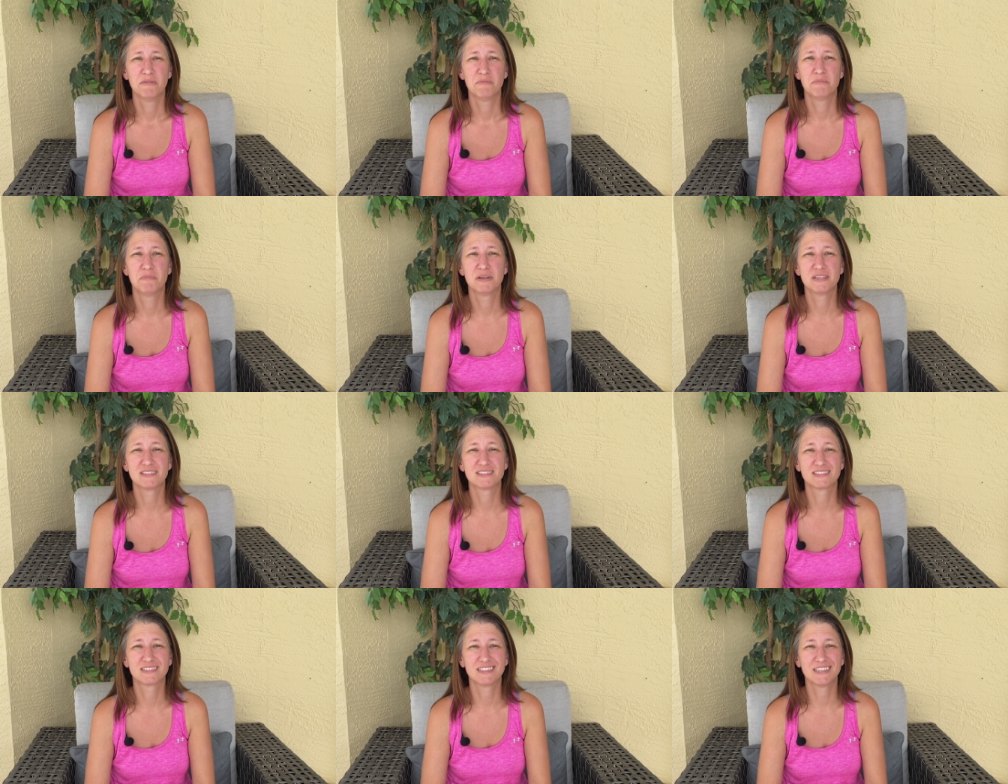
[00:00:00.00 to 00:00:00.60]

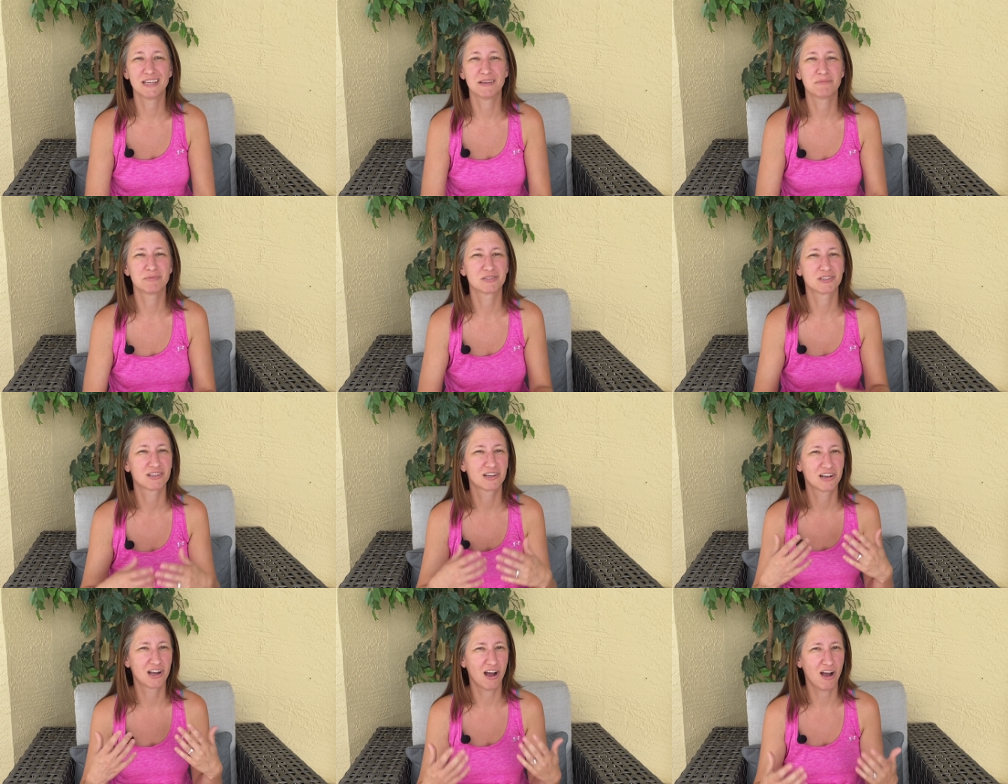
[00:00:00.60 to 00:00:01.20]
But slips
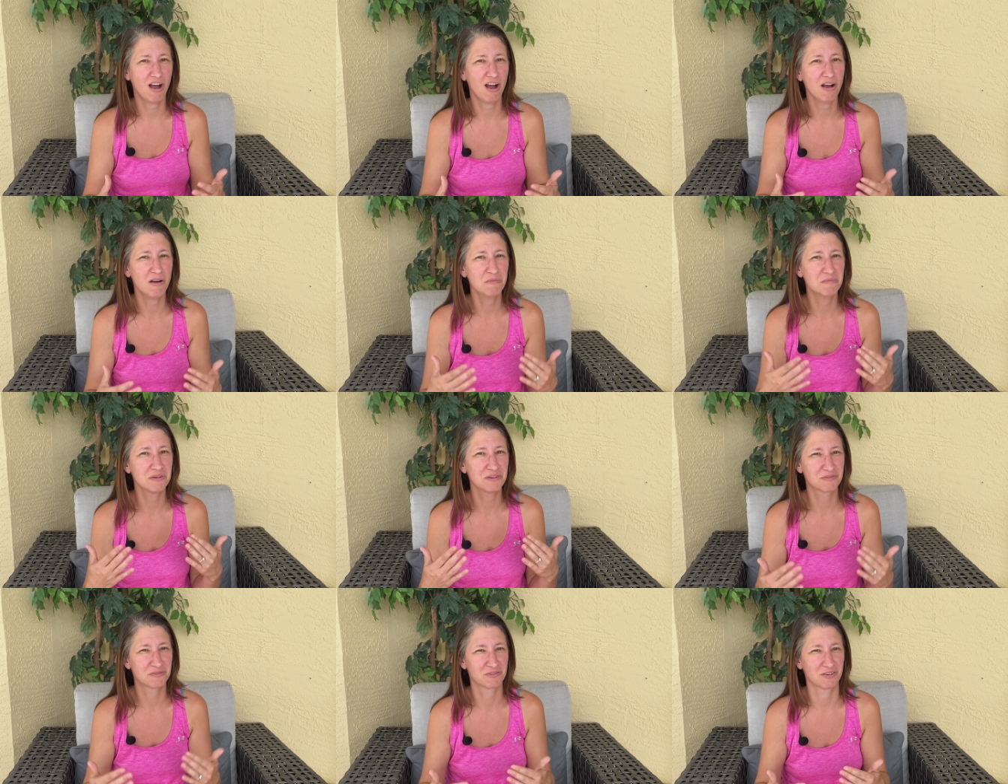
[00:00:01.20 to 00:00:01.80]

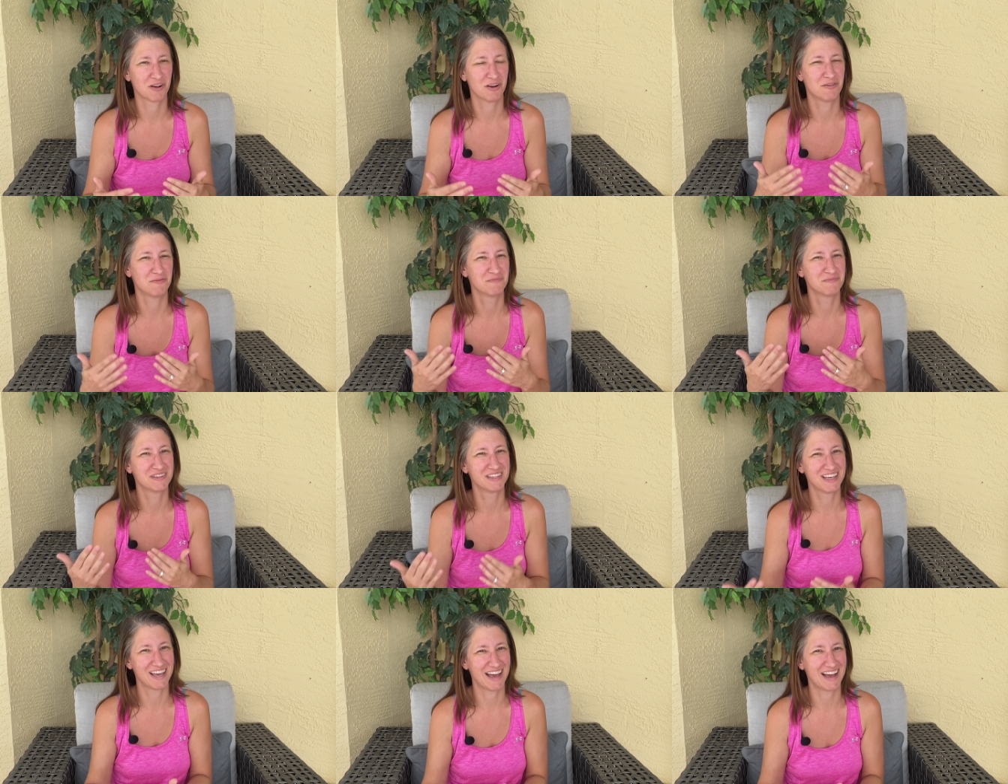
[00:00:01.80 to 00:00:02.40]
come
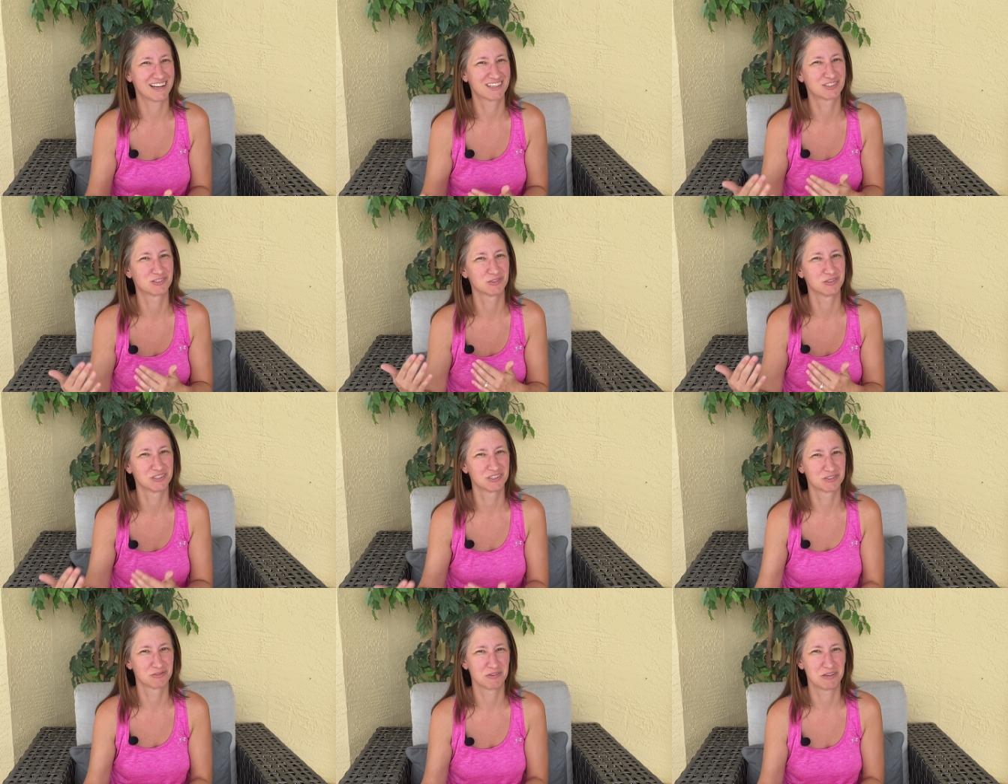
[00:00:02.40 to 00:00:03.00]
from the
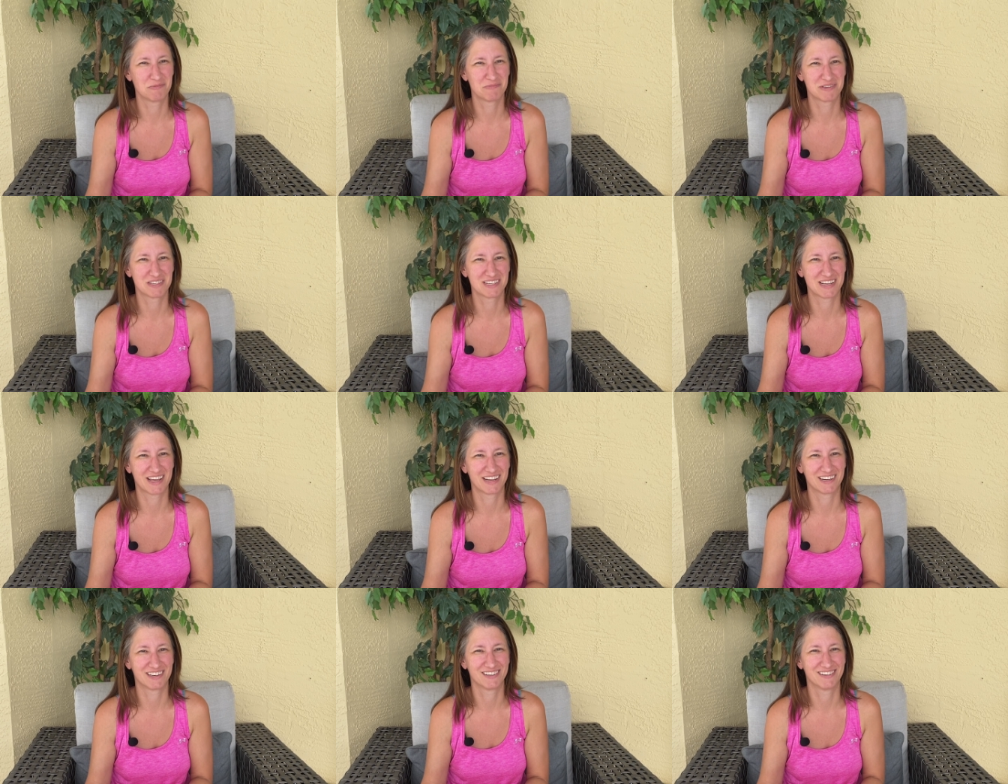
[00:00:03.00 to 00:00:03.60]
actual sweet
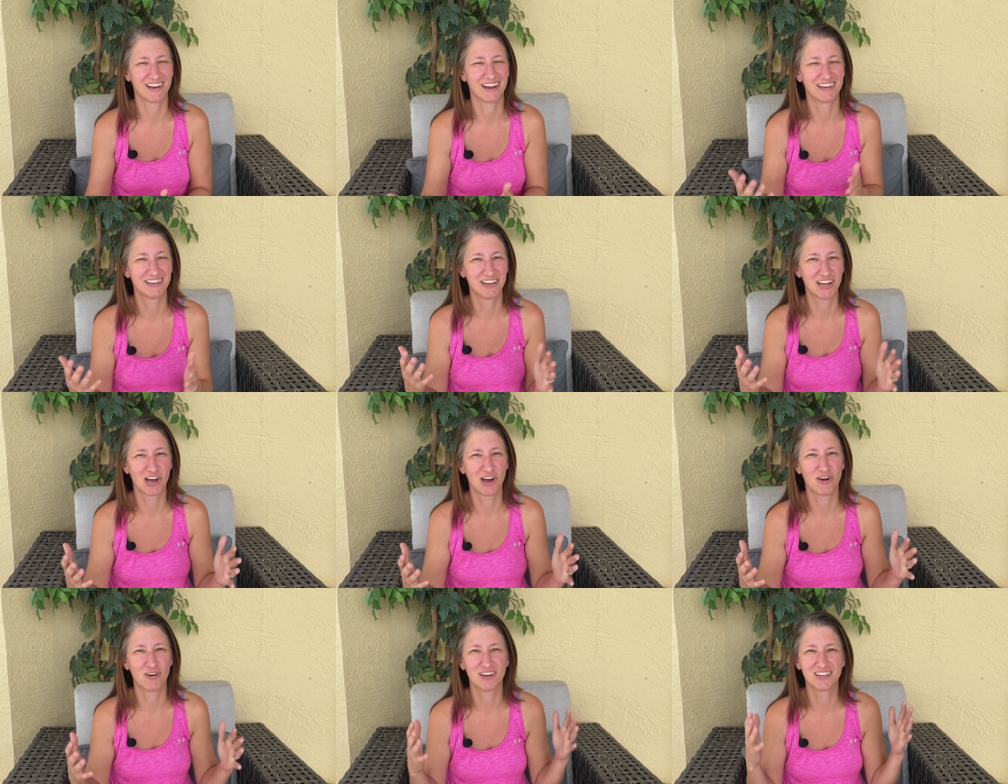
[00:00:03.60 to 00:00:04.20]
potato. I
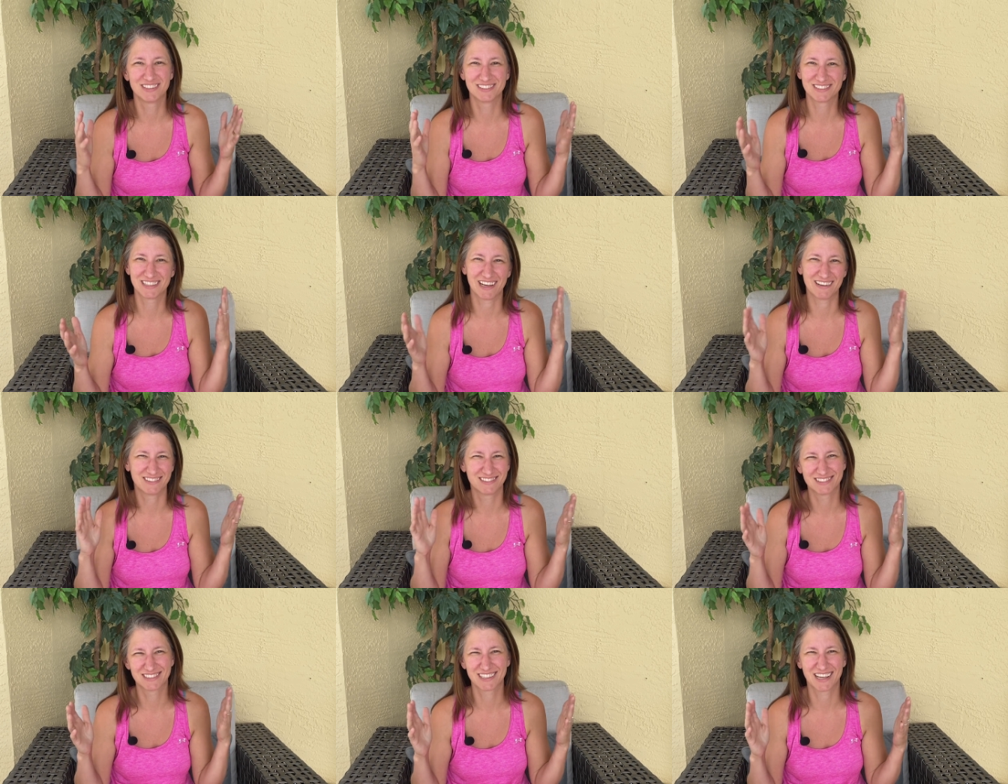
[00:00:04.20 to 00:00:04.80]
know it
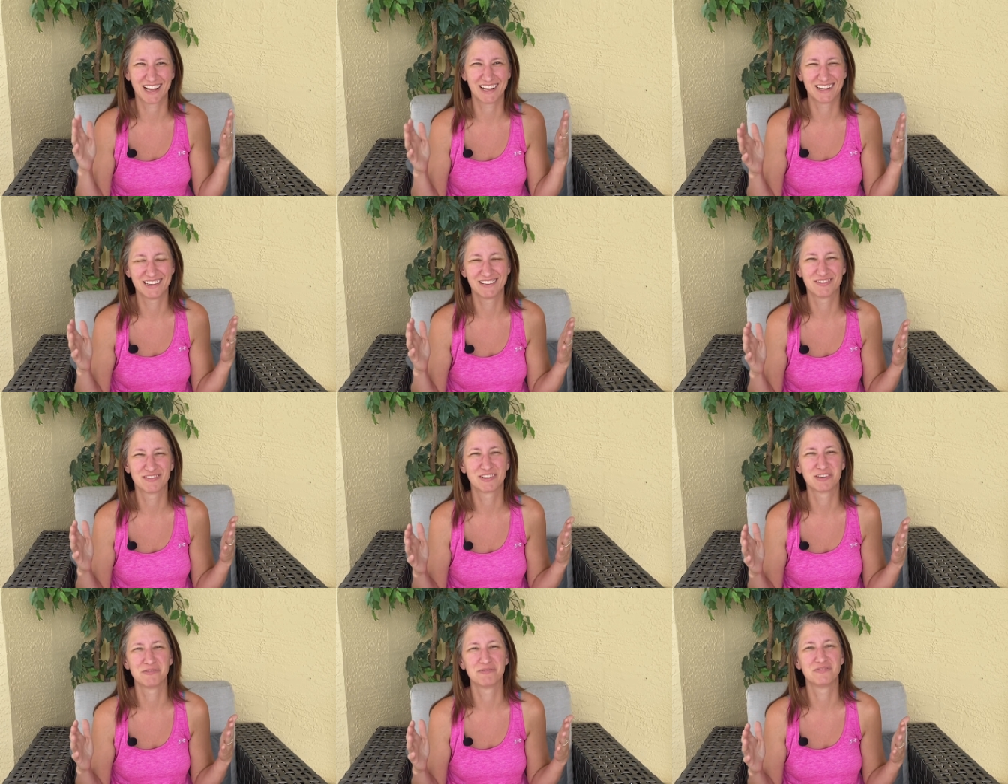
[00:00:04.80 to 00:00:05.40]
sounds kind
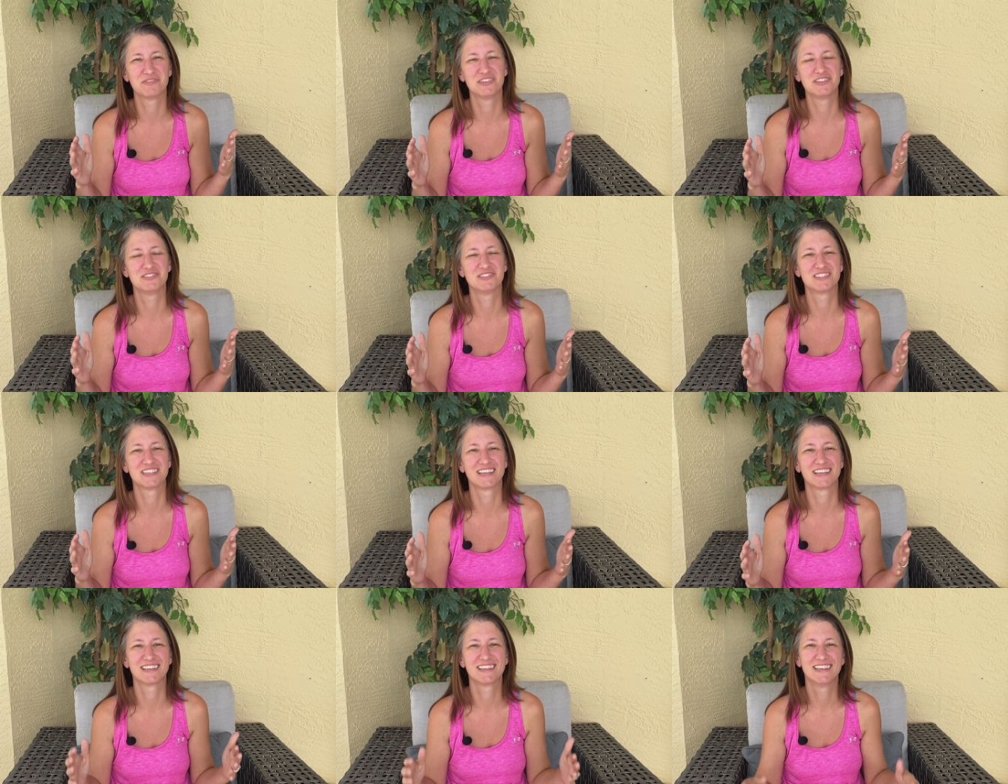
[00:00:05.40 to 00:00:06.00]
of
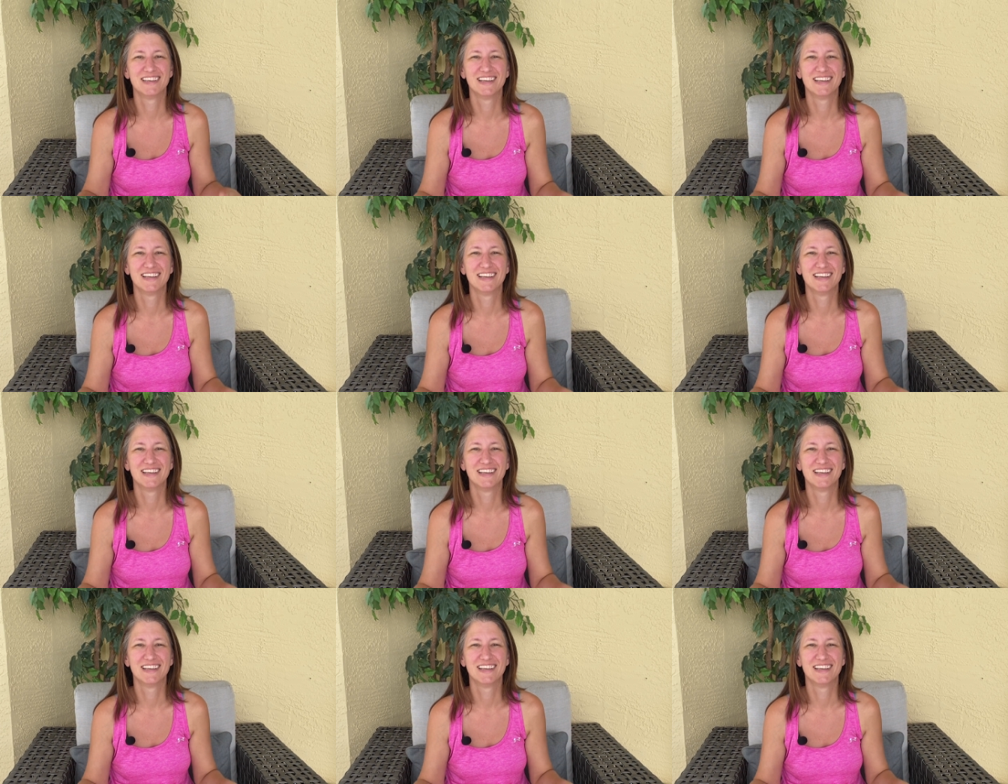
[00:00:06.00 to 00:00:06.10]
confusing.